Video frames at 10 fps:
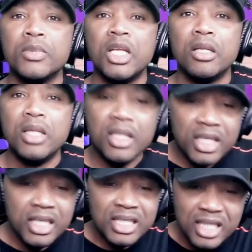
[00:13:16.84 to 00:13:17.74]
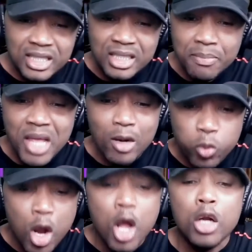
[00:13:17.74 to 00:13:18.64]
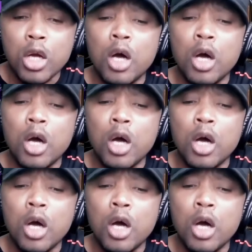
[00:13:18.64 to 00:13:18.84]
Right, you have your own personality.